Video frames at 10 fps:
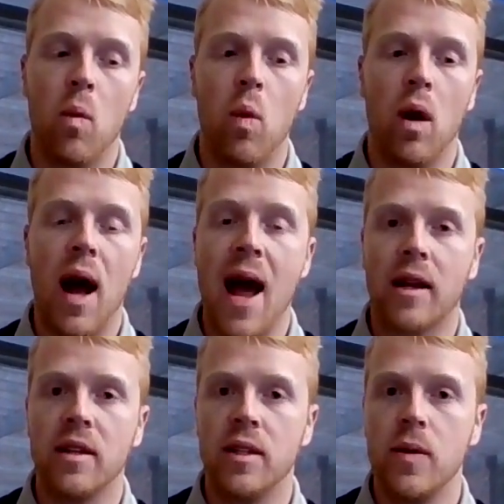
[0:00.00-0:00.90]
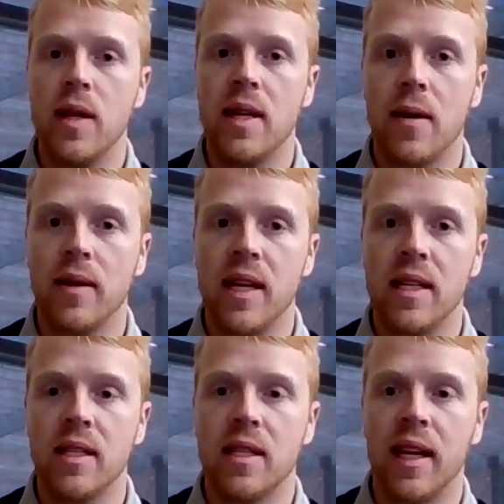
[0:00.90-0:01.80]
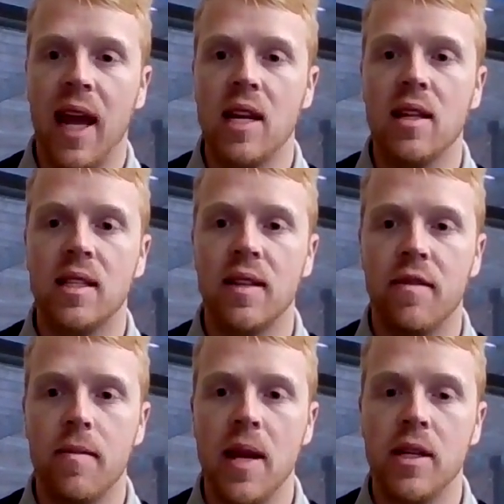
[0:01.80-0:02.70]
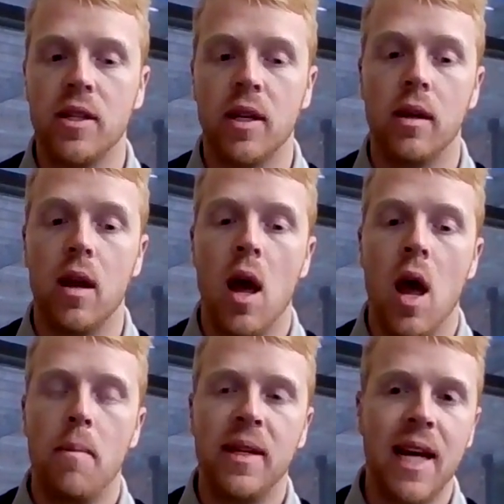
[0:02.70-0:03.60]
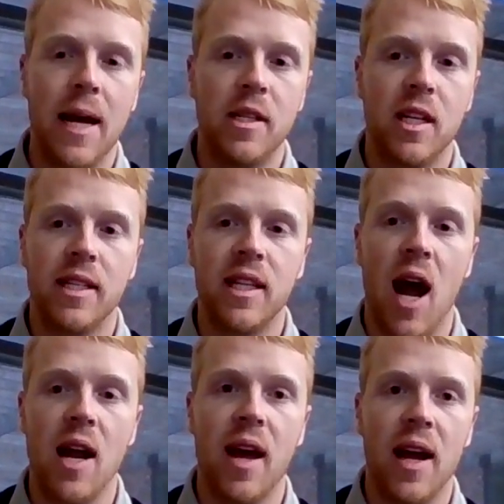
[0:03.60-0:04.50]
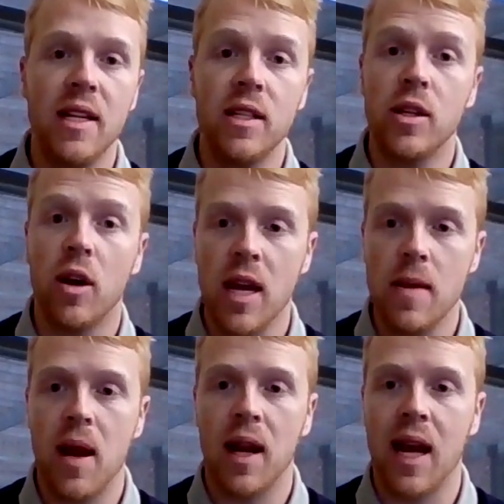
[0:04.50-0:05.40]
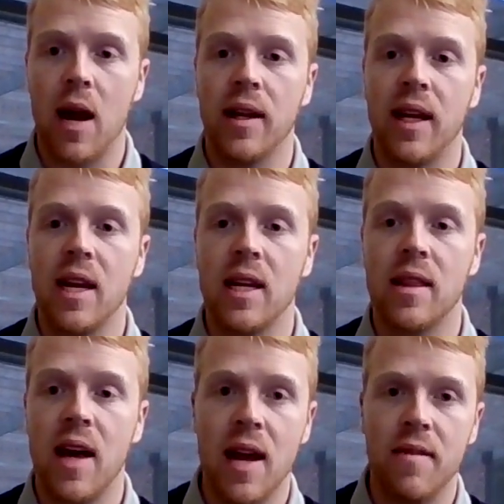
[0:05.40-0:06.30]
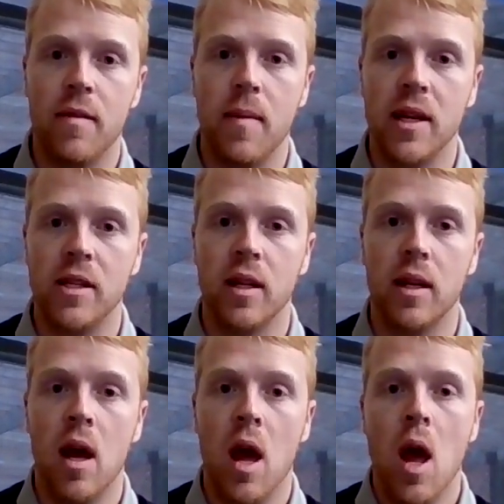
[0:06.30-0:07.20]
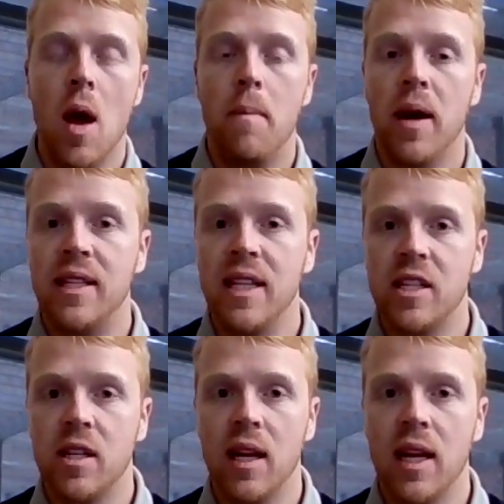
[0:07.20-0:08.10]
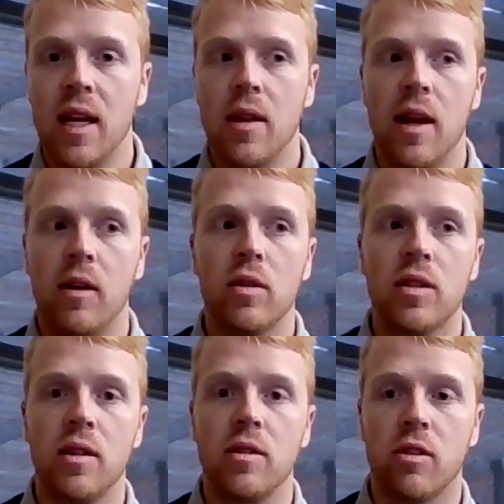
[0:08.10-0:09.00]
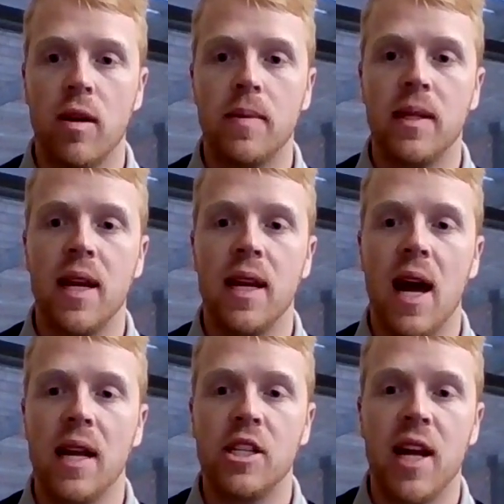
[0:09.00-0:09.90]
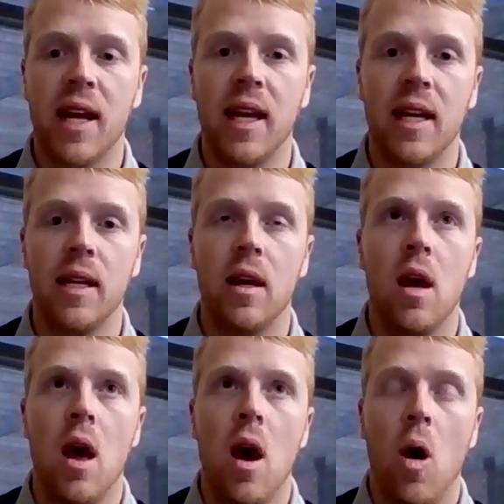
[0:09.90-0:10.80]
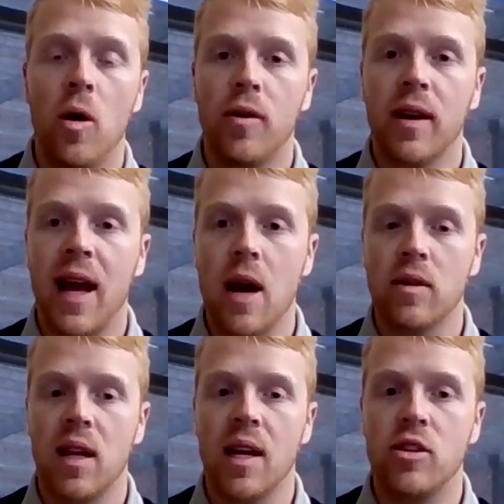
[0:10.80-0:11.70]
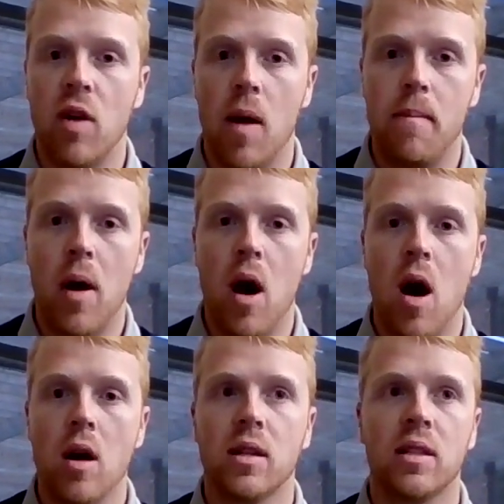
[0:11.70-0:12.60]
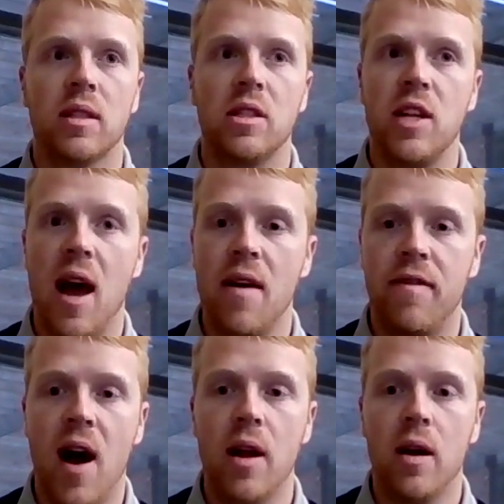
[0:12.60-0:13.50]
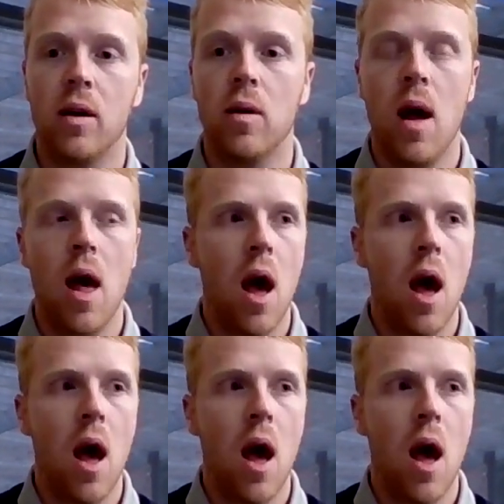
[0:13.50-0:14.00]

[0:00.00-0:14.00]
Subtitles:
what hackers are doing nowadays is they're gaining this information, potentially tying that into your email account and gaining that information. But additionally, they're also scripting and checking other accounts like Dropbox, ShareFile,